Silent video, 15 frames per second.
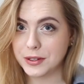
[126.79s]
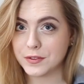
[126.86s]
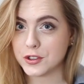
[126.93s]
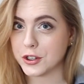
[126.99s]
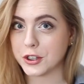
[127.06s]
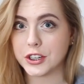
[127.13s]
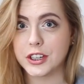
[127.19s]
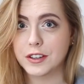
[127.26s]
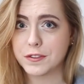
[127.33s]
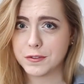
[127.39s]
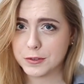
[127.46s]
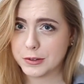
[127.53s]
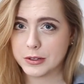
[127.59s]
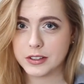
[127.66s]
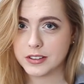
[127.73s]
beef jerky
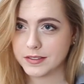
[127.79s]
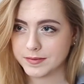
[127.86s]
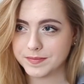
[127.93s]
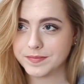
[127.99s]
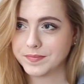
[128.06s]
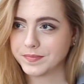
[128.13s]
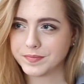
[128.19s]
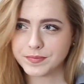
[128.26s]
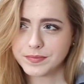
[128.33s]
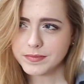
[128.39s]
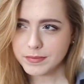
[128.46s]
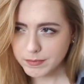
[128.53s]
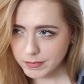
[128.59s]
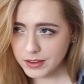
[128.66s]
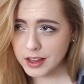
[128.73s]
for
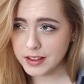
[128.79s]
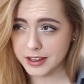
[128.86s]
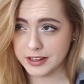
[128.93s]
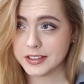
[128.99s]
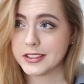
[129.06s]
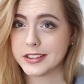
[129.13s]
like